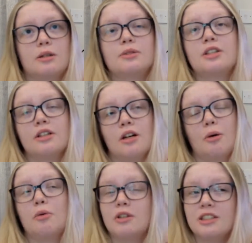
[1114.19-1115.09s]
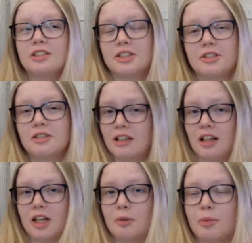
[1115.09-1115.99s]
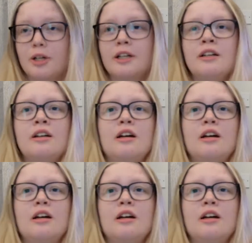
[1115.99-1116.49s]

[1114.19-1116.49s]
I wanted to go to the library,